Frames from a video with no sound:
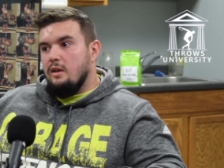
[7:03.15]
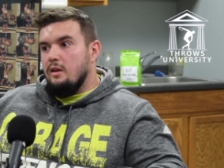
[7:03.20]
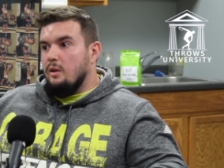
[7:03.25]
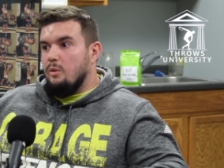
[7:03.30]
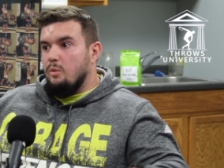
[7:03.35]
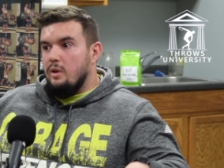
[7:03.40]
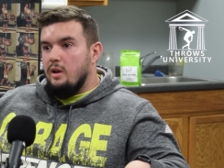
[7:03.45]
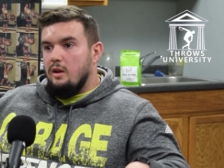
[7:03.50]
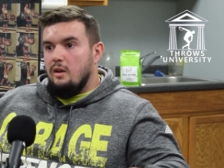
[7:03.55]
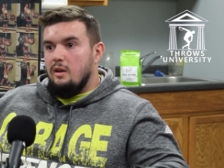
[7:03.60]
Like
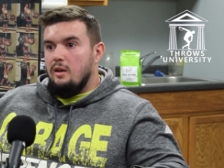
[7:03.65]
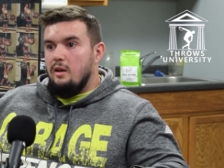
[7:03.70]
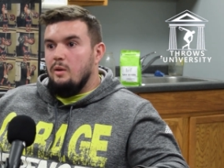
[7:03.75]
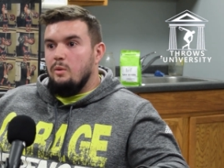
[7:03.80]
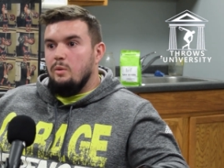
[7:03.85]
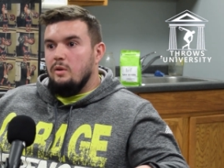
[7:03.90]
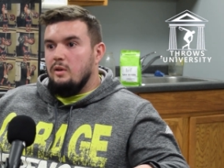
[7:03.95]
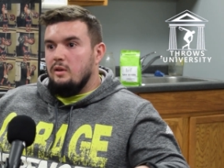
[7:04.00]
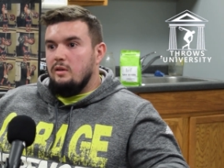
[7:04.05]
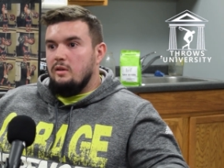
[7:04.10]
we, it
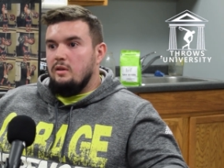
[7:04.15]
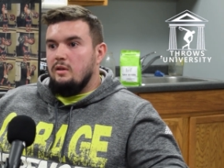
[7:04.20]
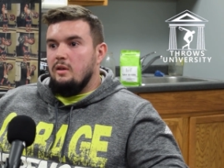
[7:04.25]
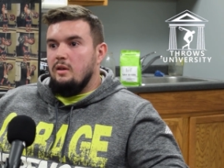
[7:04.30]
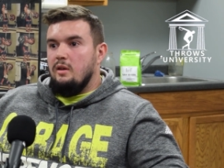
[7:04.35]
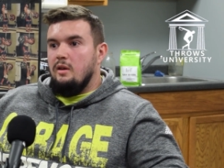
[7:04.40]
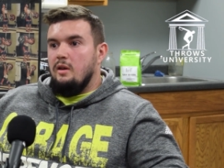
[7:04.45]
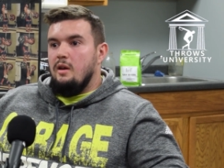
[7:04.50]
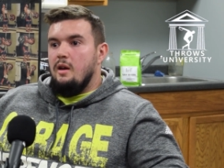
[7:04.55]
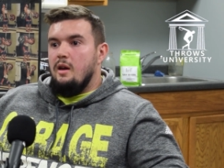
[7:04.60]
was
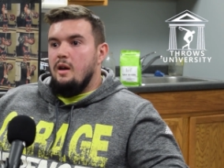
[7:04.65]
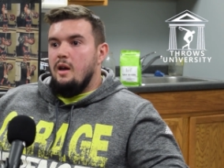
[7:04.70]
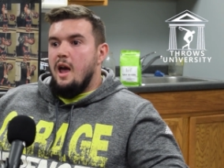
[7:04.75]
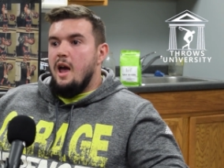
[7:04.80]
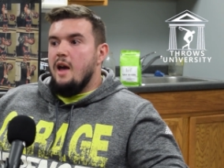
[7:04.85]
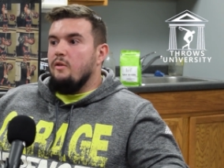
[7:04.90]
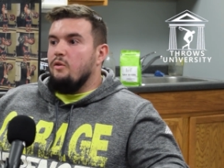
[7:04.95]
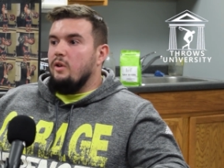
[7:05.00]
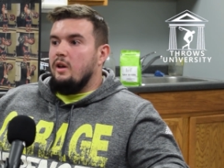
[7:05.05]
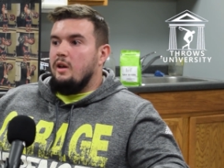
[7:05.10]

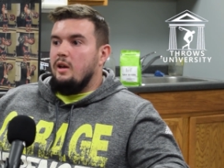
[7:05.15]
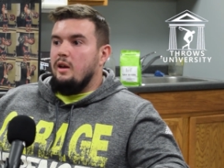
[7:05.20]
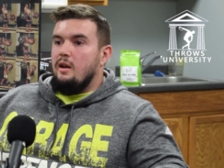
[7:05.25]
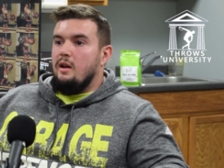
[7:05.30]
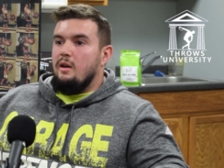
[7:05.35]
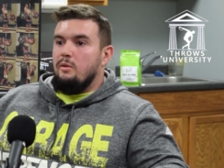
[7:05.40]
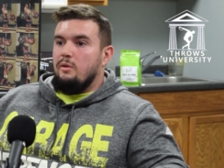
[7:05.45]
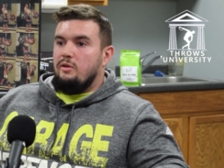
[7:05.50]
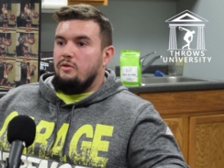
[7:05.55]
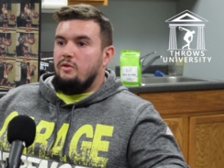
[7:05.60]
every kid I
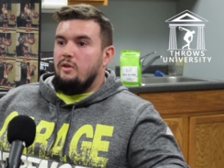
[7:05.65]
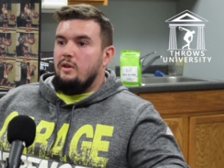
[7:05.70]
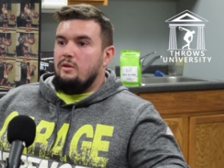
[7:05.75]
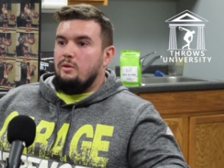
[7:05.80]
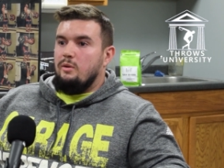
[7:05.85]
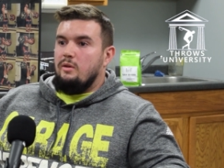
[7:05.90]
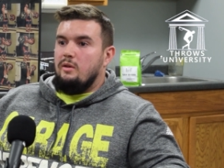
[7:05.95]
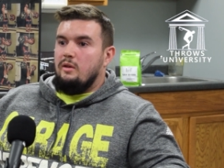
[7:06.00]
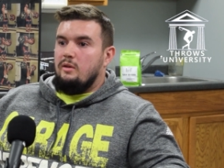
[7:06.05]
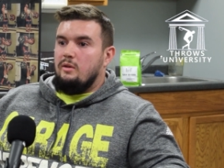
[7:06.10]
was friends
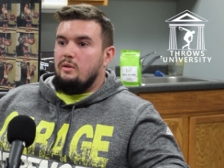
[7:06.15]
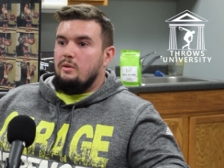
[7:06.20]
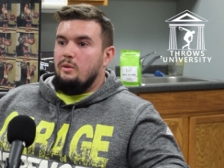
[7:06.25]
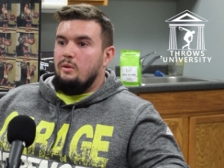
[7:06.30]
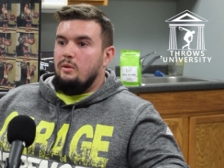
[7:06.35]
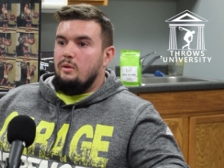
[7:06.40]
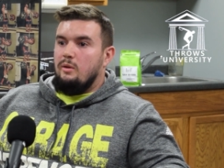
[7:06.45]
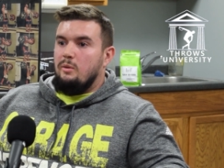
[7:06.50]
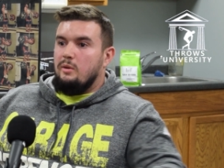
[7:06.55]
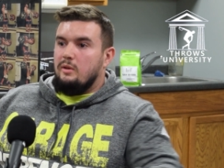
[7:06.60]
with at
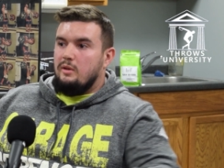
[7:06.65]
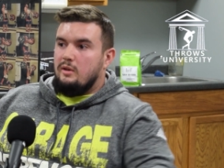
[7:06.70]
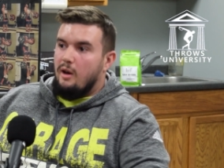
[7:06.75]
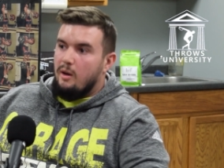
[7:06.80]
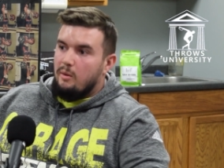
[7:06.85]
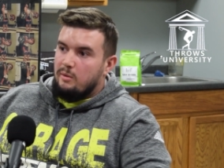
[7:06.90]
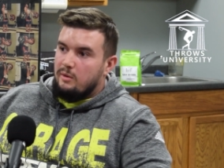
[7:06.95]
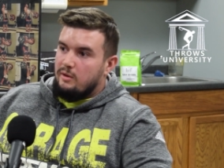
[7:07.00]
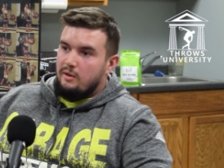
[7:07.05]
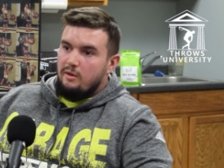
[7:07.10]
school was
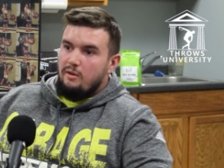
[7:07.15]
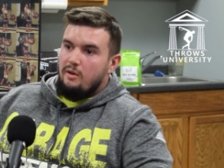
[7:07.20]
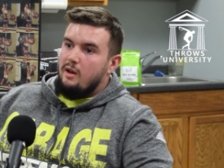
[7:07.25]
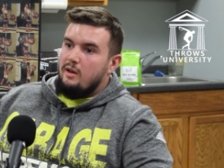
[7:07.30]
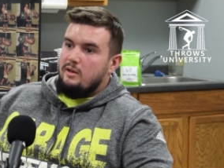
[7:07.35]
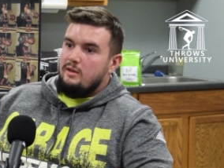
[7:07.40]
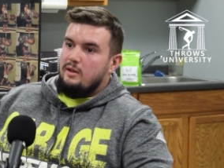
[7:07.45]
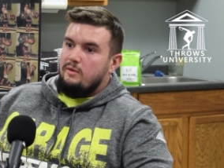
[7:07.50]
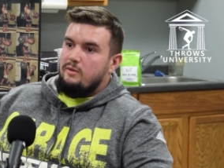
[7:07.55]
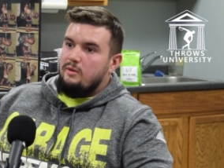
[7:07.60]
coming to the
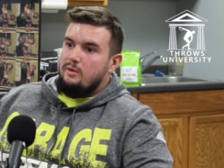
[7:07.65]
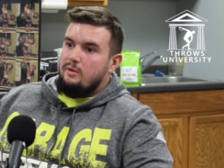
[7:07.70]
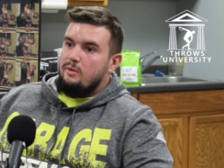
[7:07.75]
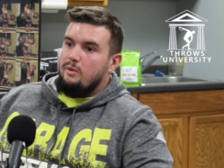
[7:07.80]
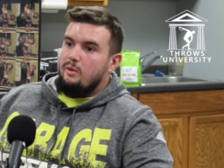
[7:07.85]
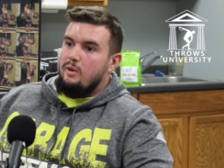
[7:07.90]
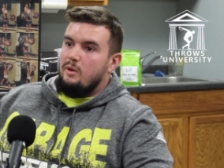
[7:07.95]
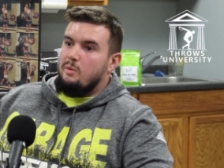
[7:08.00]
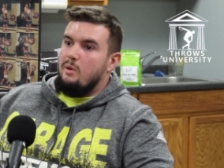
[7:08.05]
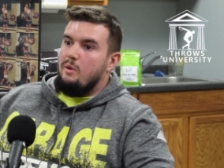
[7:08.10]
garage after
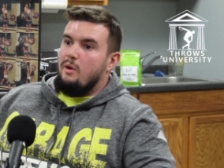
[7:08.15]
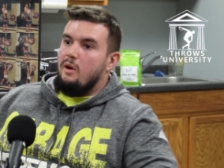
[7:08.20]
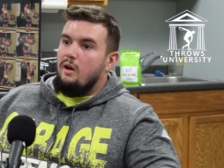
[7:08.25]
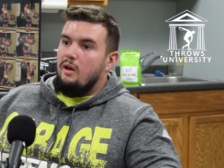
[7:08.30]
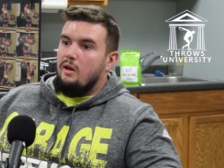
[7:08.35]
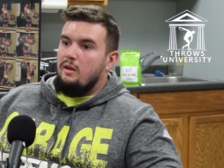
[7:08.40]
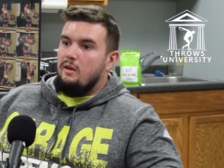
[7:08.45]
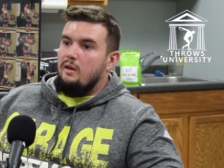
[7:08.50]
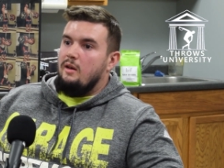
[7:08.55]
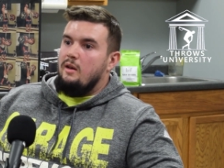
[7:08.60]
school, and we were
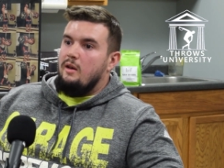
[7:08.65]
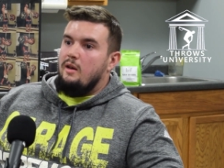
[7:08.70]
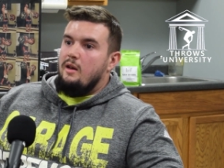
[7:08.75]
all.